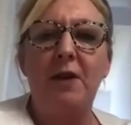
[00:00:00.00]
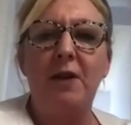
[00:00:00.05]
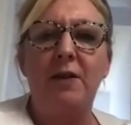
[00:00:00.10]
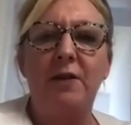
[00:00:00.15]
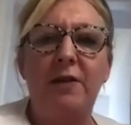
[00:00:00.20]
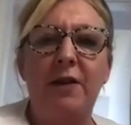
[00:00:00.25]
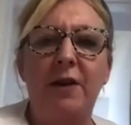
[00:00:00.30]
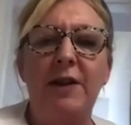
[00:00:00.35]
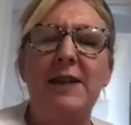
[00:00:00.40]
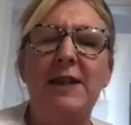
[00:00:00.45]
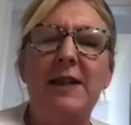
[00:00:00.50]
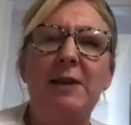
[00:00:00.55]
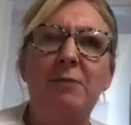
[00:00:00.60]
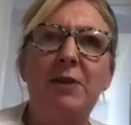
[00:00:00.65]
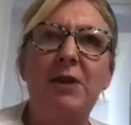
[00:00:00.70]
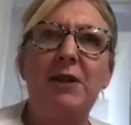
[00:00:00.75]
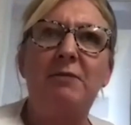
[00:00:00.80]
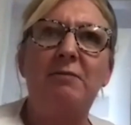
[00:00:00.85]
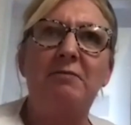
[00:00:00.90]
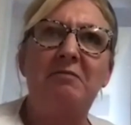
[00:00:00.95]
So it
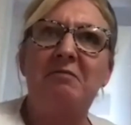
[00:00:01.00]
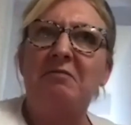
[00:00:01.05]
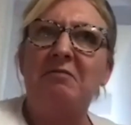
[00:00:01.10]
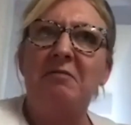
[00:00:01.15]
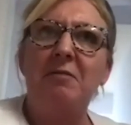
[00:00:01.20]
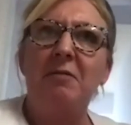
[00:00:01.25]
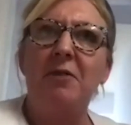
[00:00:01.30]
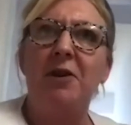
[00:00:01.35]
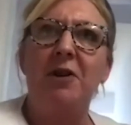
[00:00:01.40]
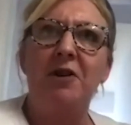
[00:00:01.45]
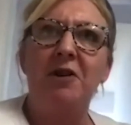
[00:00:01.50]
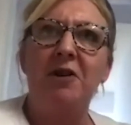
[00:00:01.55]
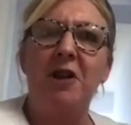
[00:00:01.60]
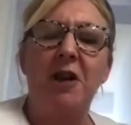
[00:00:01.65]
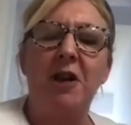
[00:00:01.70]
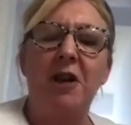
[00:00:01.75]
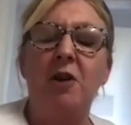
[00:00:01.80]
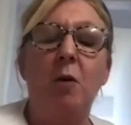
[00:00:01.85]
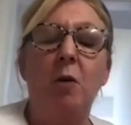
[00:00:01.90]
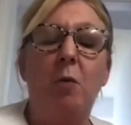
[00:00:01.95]
seems,
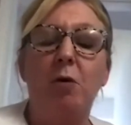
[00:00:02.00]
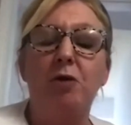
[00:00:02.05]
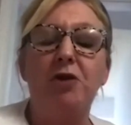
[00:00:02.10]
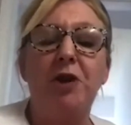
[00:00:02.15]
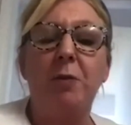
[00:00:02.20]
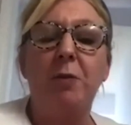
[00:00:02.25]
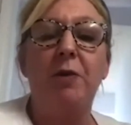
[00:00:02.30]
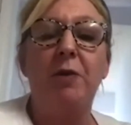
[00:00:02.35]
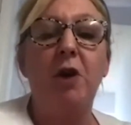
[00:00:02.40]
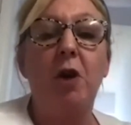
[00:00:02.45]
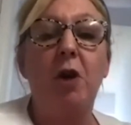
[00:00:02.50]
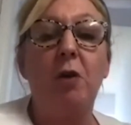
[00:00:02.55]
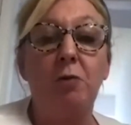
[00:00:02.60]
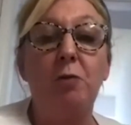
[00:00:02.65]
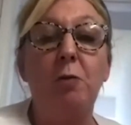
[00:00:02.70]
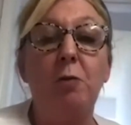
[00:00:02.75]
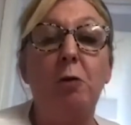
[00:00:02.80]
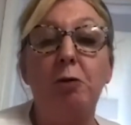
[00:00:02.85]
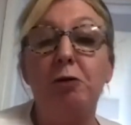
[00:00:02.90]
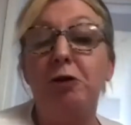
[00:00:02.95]
you're not washing with
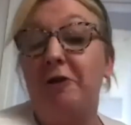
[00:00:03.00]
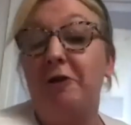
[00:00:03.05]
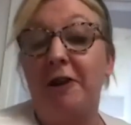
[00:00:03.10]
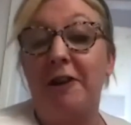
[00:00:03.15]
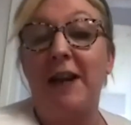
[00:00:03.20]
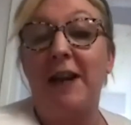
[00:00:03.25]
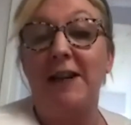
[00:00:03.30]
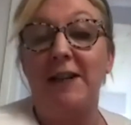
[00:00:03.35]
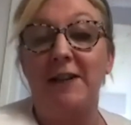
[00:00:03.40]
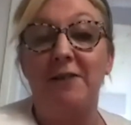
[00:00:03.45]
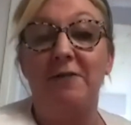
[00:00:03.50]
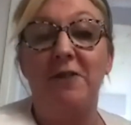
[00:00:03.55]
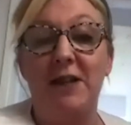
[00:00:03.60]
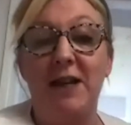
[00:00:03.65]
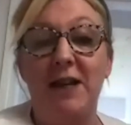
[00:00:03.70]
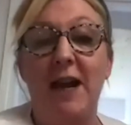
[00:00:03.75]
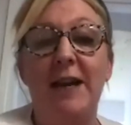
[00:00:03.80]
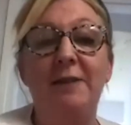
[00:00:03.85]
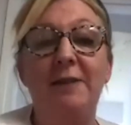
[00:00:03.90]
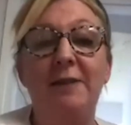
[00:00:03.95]
cold water at the end of the
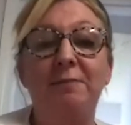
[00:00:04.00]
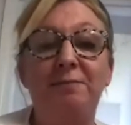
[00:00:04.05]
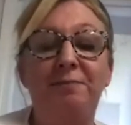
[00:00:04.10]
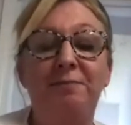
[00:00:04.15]
day.